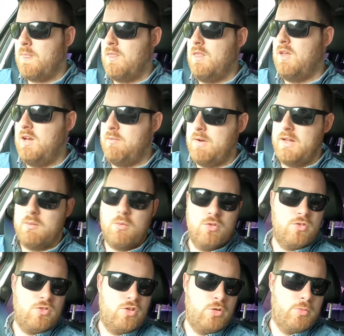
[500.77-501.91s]
Anyway, it
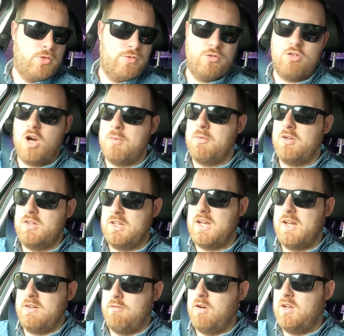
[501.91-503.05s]
wasn't too much of a drama. I did get in
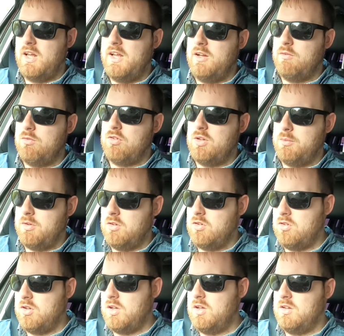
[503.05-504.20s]
the right lane, obviously, once
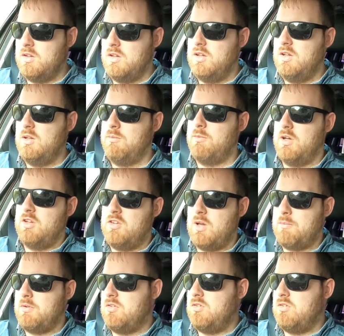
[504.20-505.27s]
my examiner,